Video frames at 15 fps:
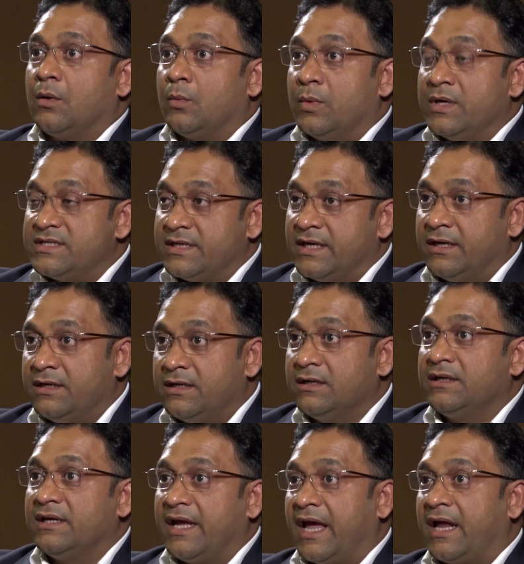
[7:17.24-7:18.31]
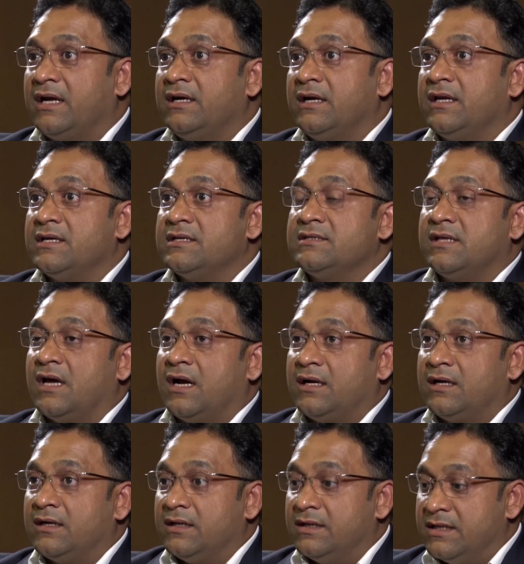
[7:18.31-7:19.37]
which in turn guarantees that
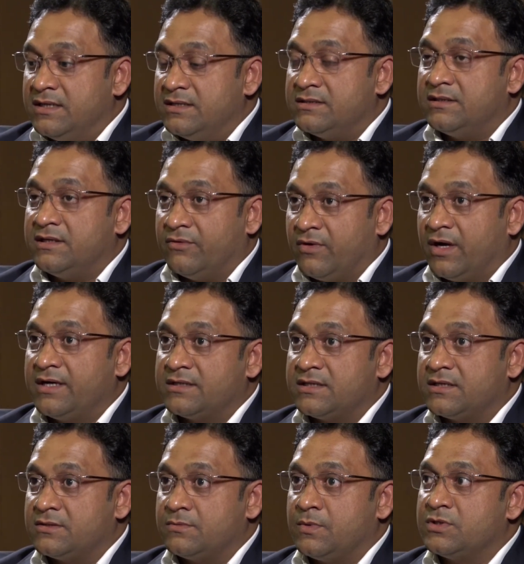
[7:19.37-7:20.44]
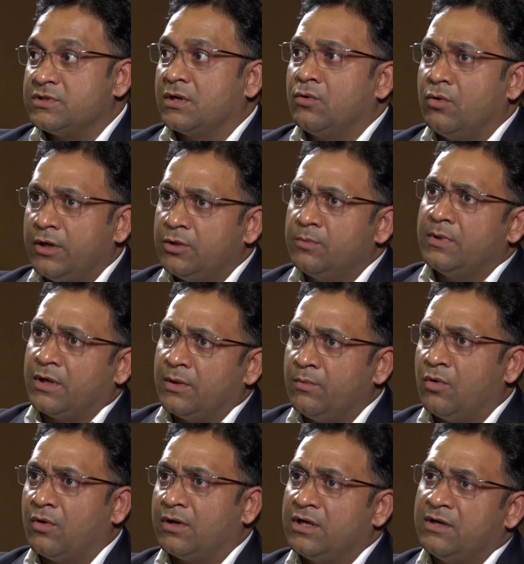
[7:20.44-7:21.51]
these devices, which are going to be
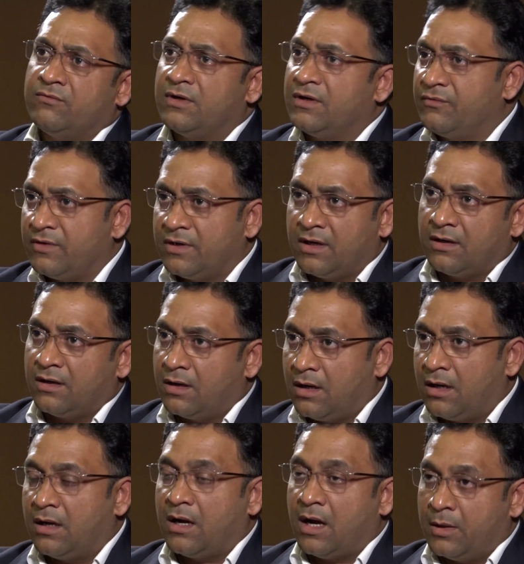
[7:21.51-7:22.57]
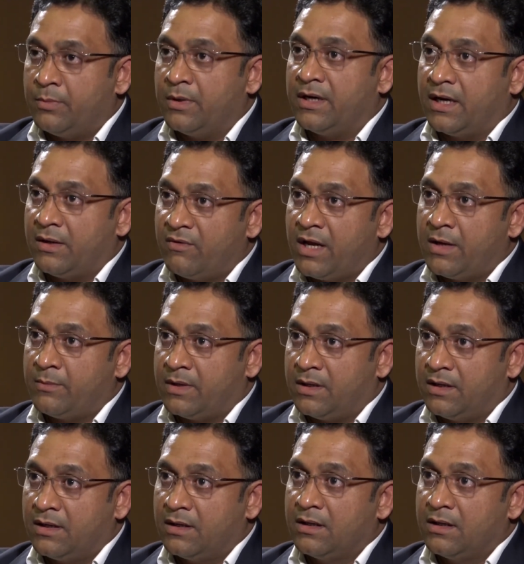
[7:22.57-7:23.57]
remote, even if in an urban environment,